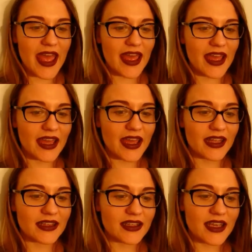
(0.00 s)

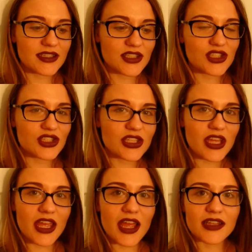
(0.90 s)
and
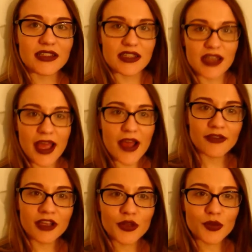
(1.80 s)
yesterday I didn't
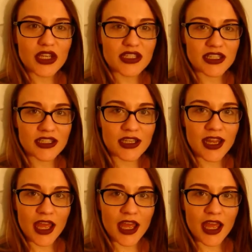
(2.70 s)
have it because I